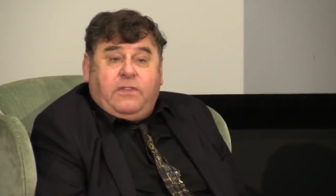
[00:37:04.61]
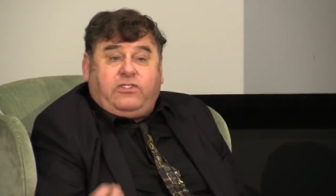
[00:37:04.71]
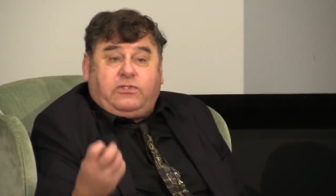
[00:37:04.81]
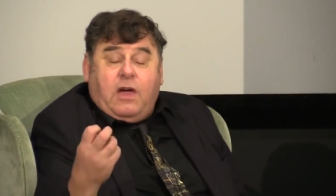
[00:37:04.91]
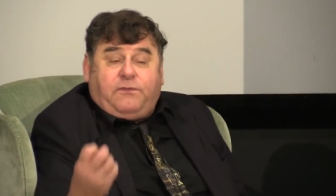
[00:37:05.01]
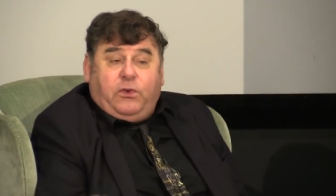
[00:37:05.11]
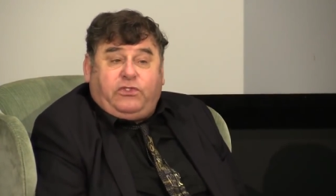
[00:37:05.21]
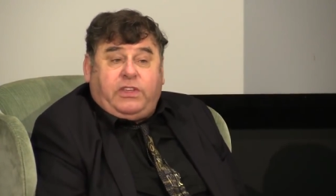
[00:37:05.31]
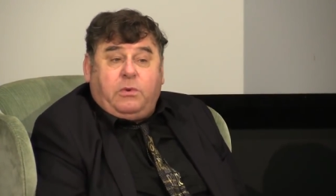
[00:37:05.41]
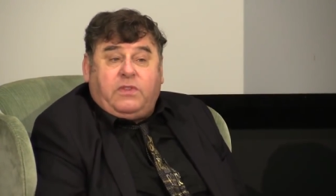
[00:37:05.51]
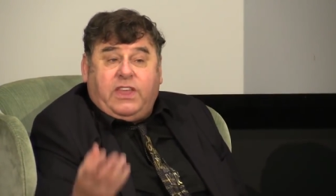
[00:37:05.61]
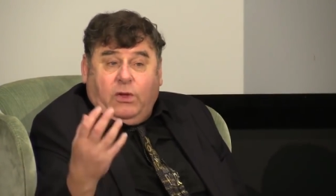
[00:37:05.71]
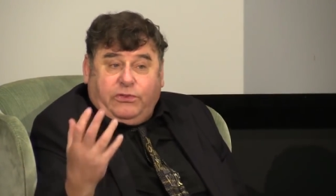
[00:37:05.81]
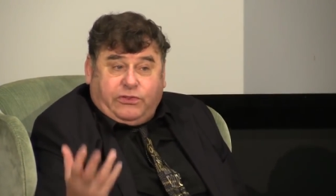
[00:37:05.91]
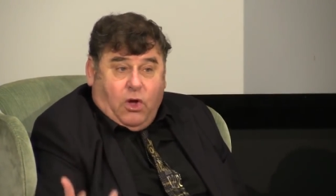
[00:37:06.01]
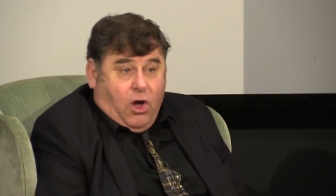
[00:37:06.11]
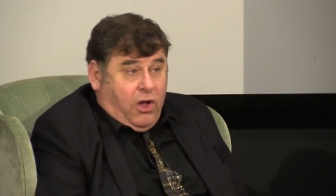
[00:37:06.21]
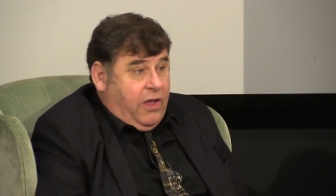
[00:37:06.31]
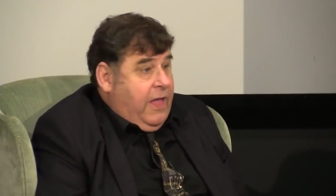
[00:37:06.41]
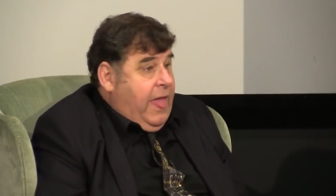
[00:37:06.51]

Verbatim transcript: this stuff you see with Hillsong